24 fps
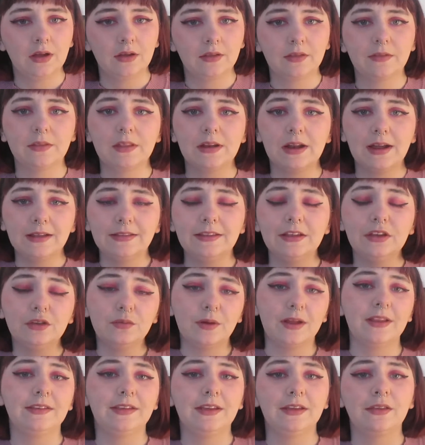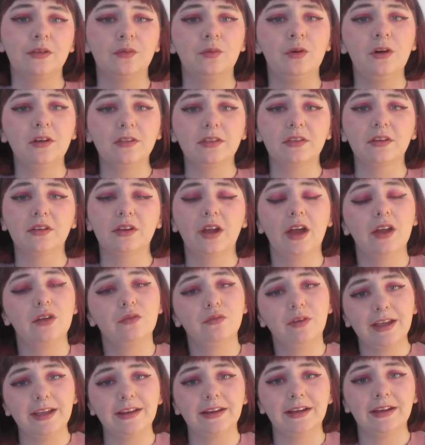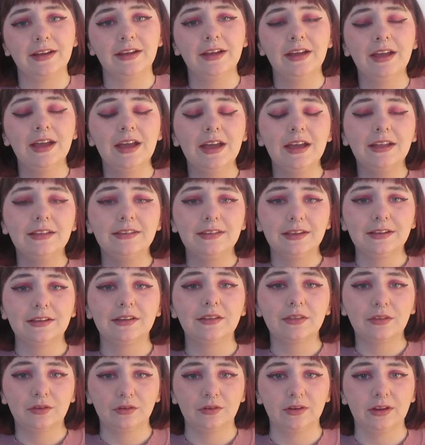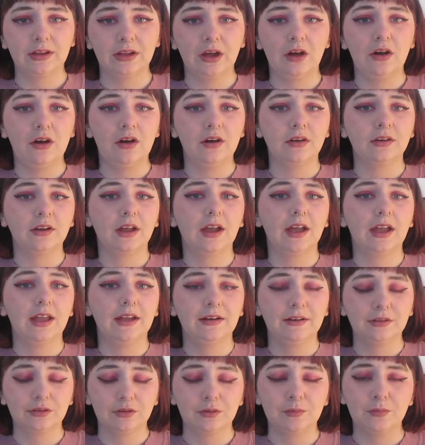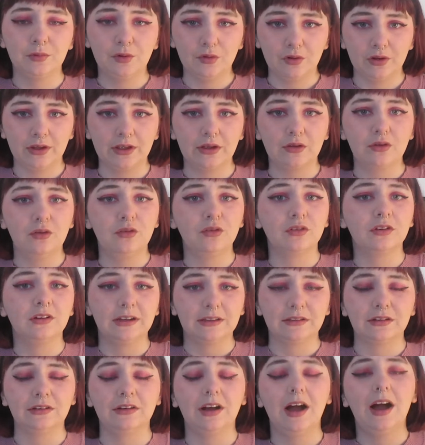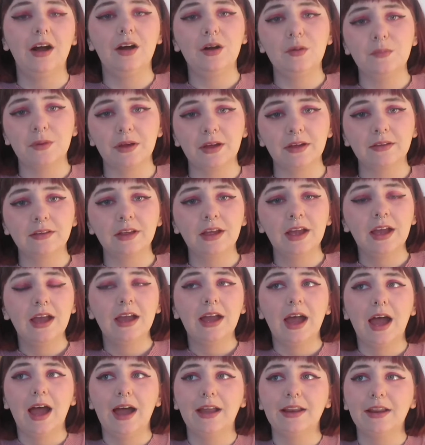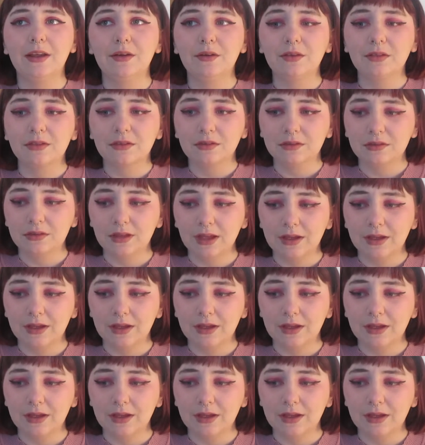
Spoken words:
So in the 1920s, Watson and Rayner did a study on a little boy called Little Albert, and it was in